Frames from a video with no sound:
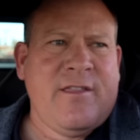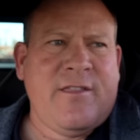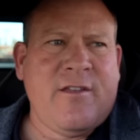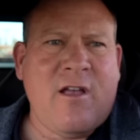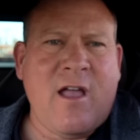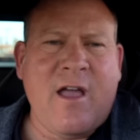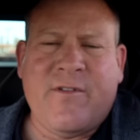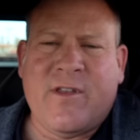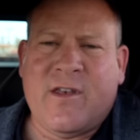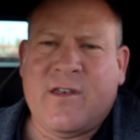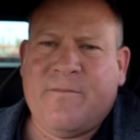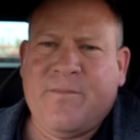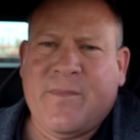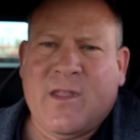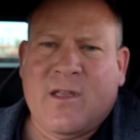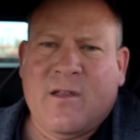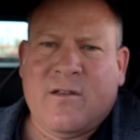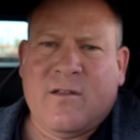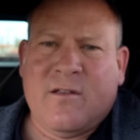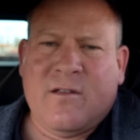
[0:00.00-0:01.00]
They're having
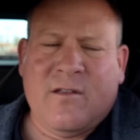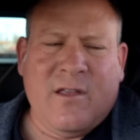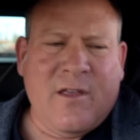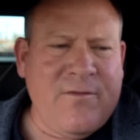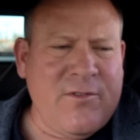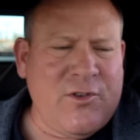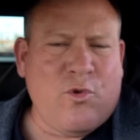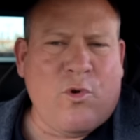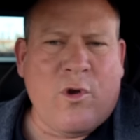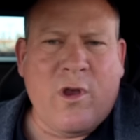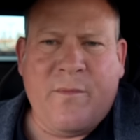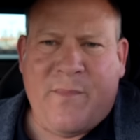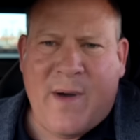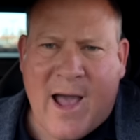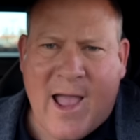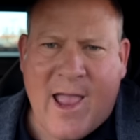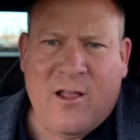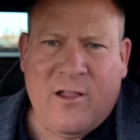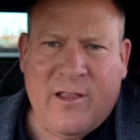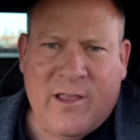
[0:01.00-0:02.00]
inventory
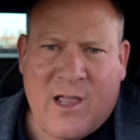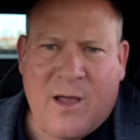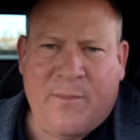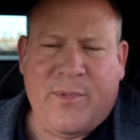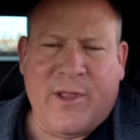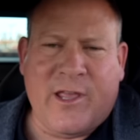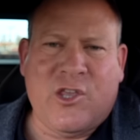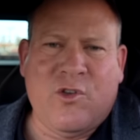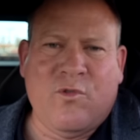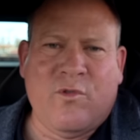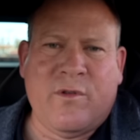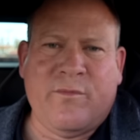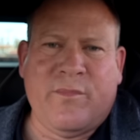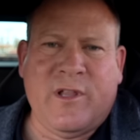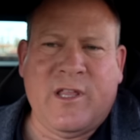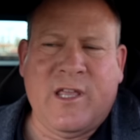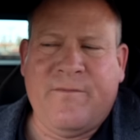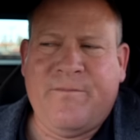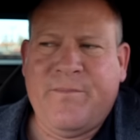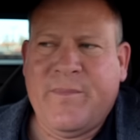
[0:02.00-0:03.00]
piling up like you wouldn't
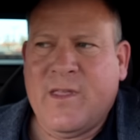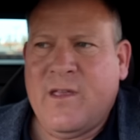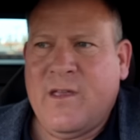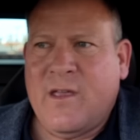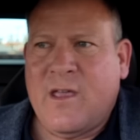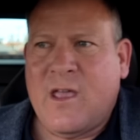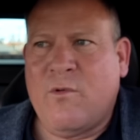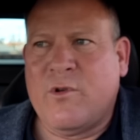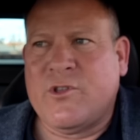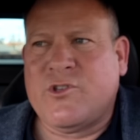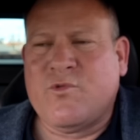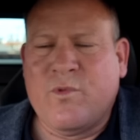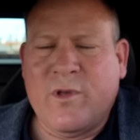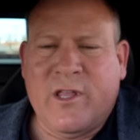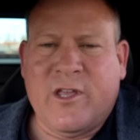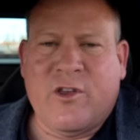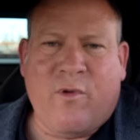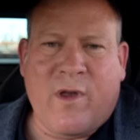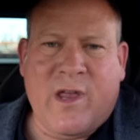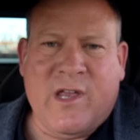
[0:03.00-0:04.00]
believe. And what's
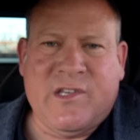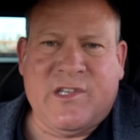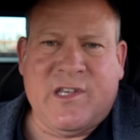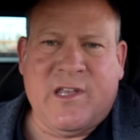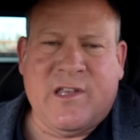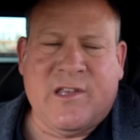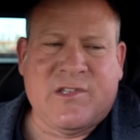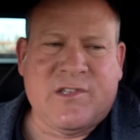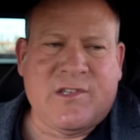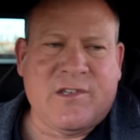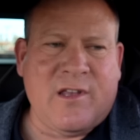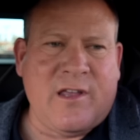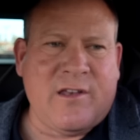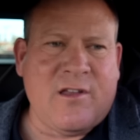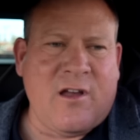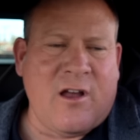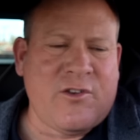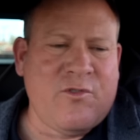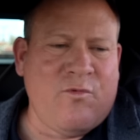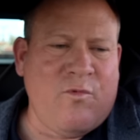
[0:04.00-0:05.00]
really crazy is I
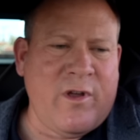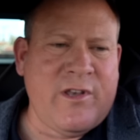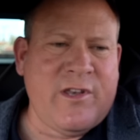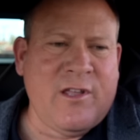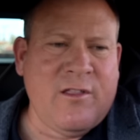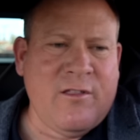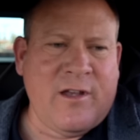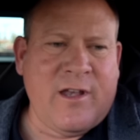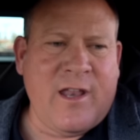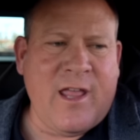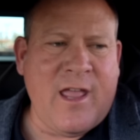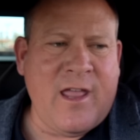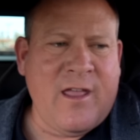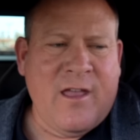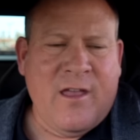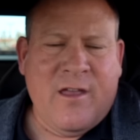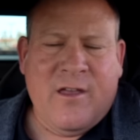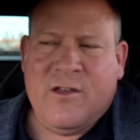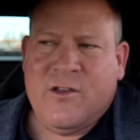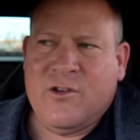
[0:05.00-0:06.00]
talked to one dealer
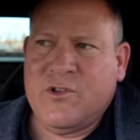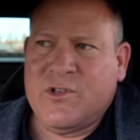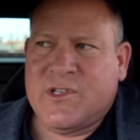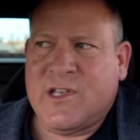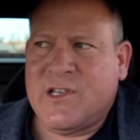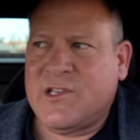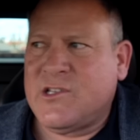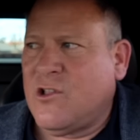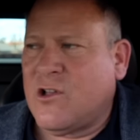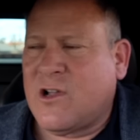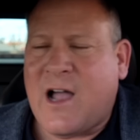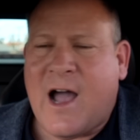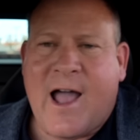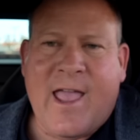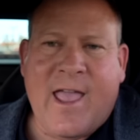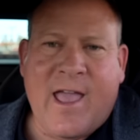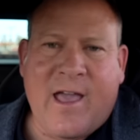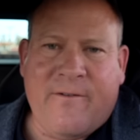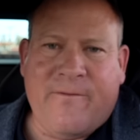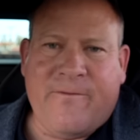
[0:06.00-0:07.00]
today who says, look,
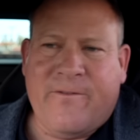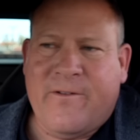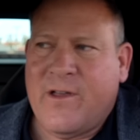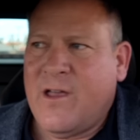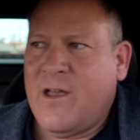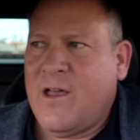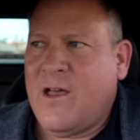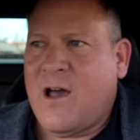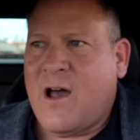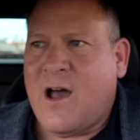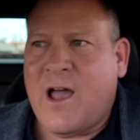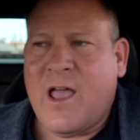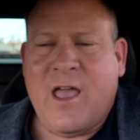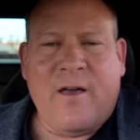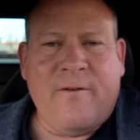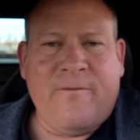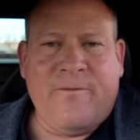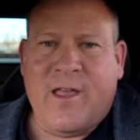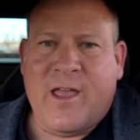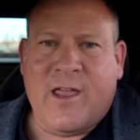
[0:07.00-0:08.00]
I have
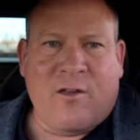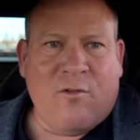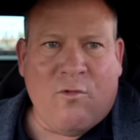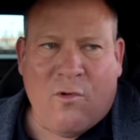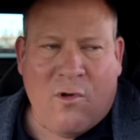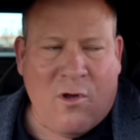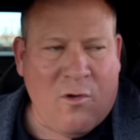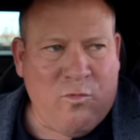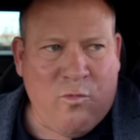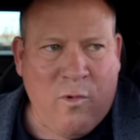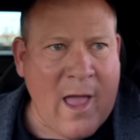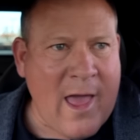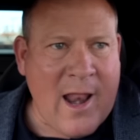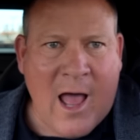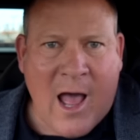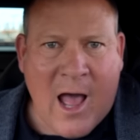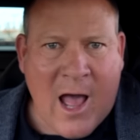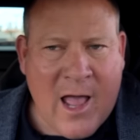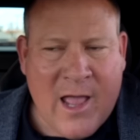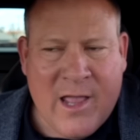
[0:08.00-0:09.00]
like a red
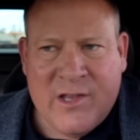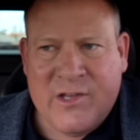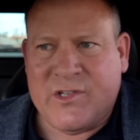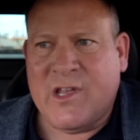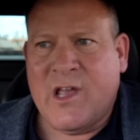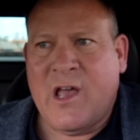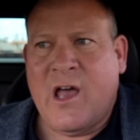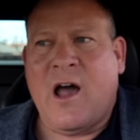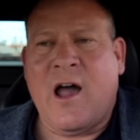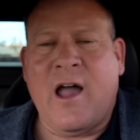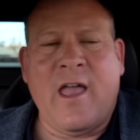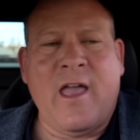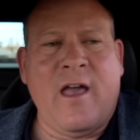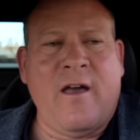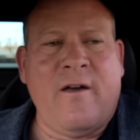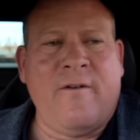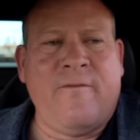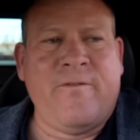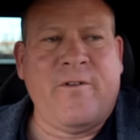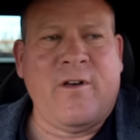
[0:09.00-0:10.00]
eyes. I
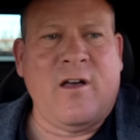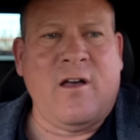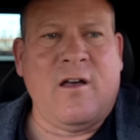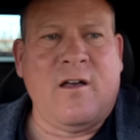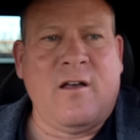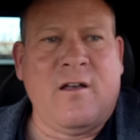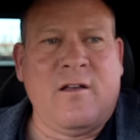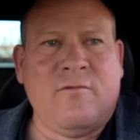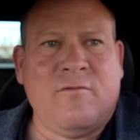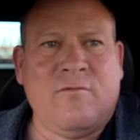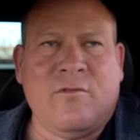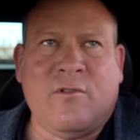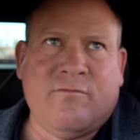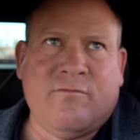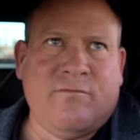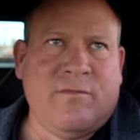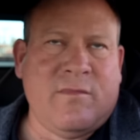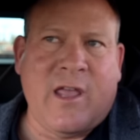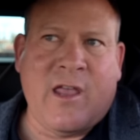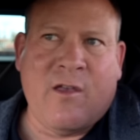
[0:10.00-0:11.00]
have a
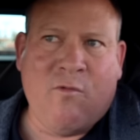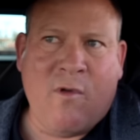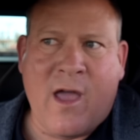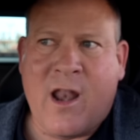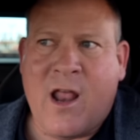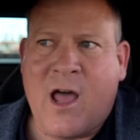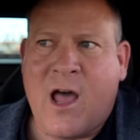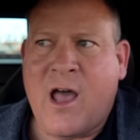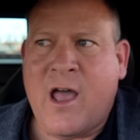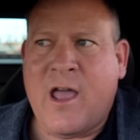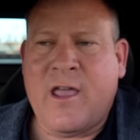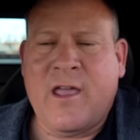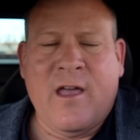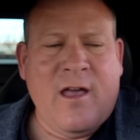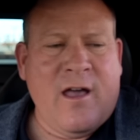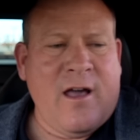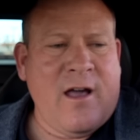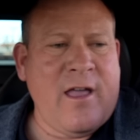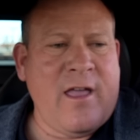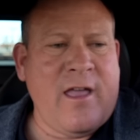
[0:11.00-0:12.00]
red eye.
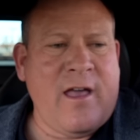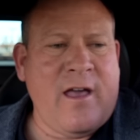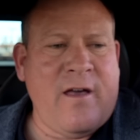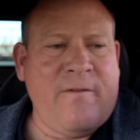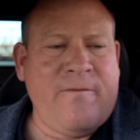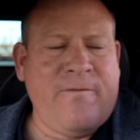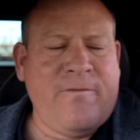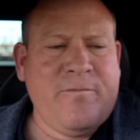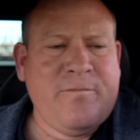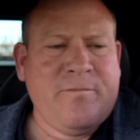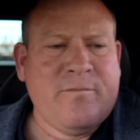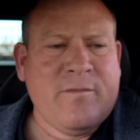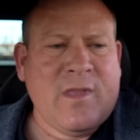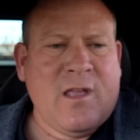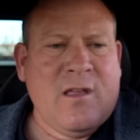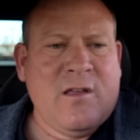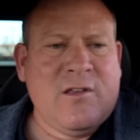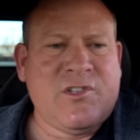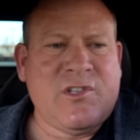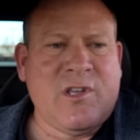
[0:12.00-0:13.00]
I have
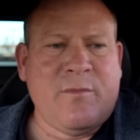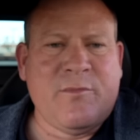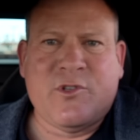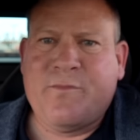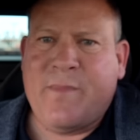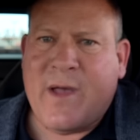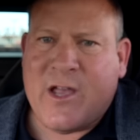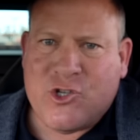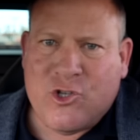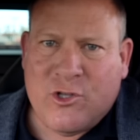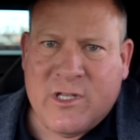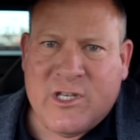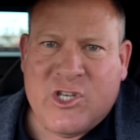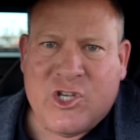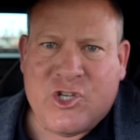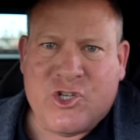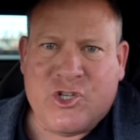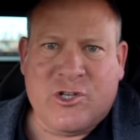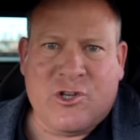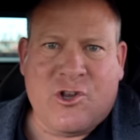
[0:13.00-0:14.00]
some special
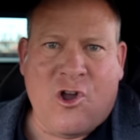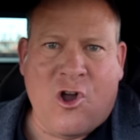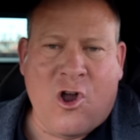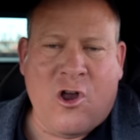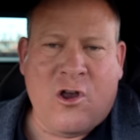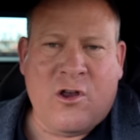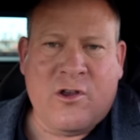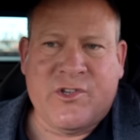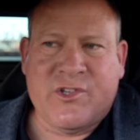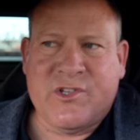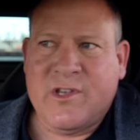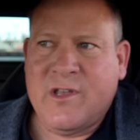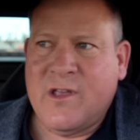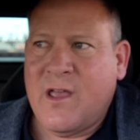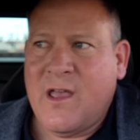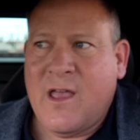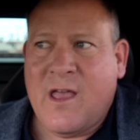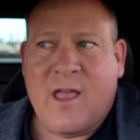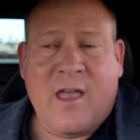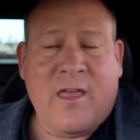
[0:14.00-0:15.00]
edition cars,
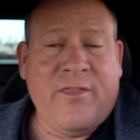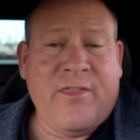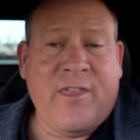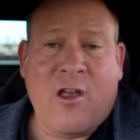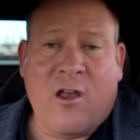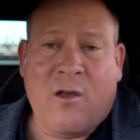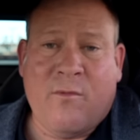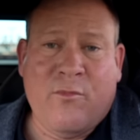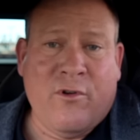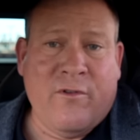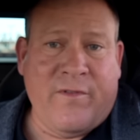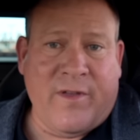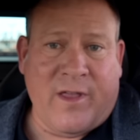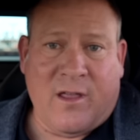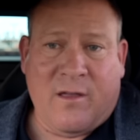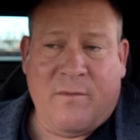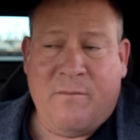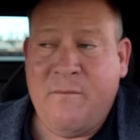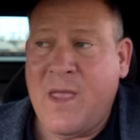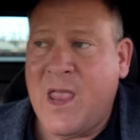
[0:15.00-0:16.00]
and they aren't
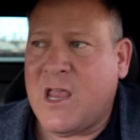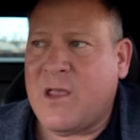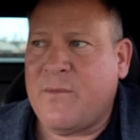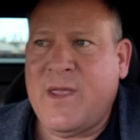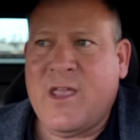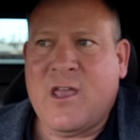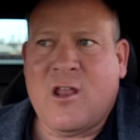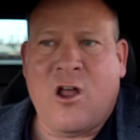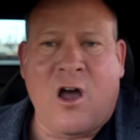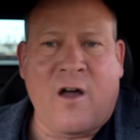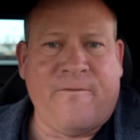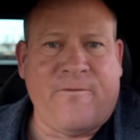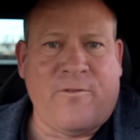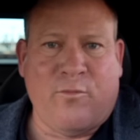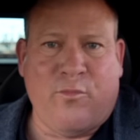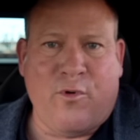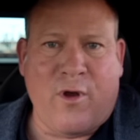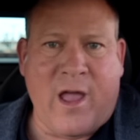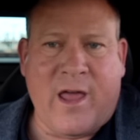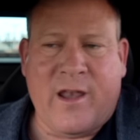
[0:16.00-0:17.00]
moving. Make me an
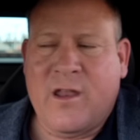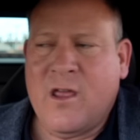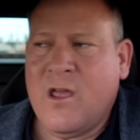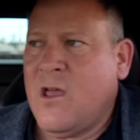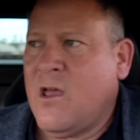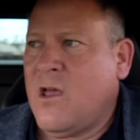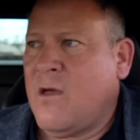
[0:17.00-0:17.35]
offer, Brad.